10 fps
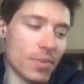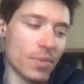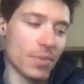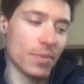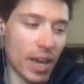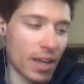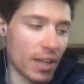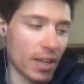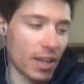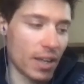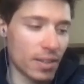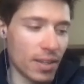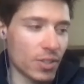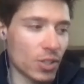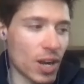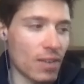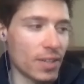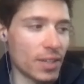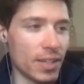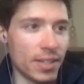So yeah,
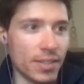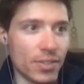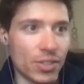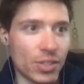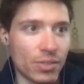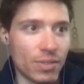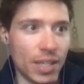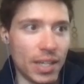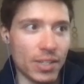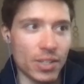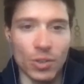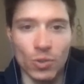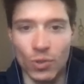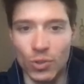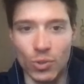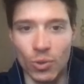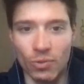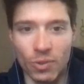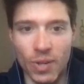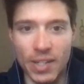Strava is a useful tool
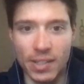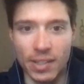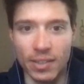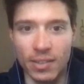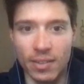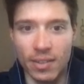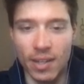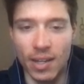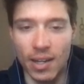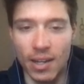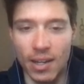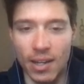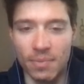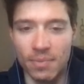for racing, um,